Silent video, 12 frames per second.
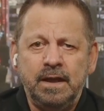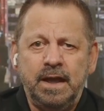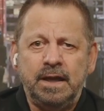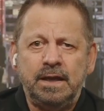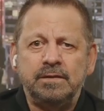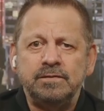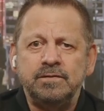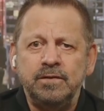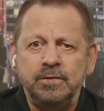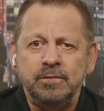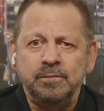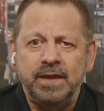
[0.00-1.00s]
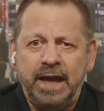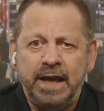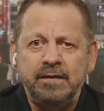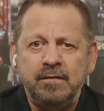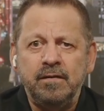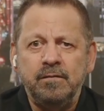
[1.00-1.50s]
and assume
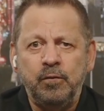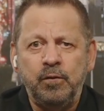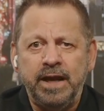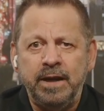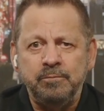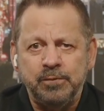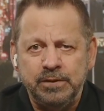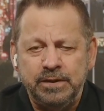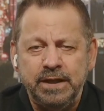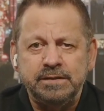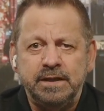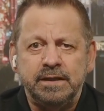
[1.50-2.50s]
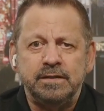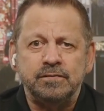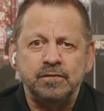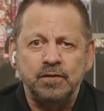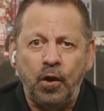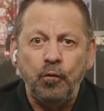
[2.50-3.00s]
that what I'm predicting is
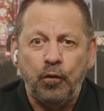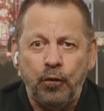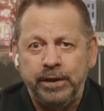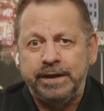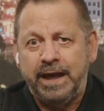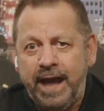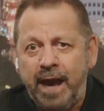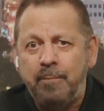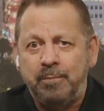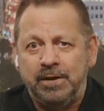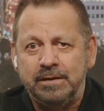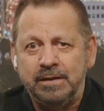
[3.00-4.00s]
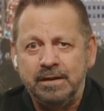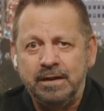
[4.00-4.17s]
so going to happen